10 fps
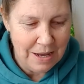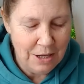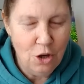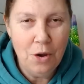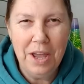
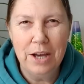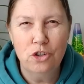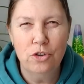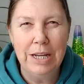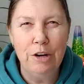you know how a
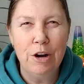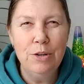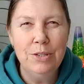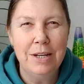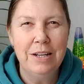tree
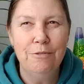grows and it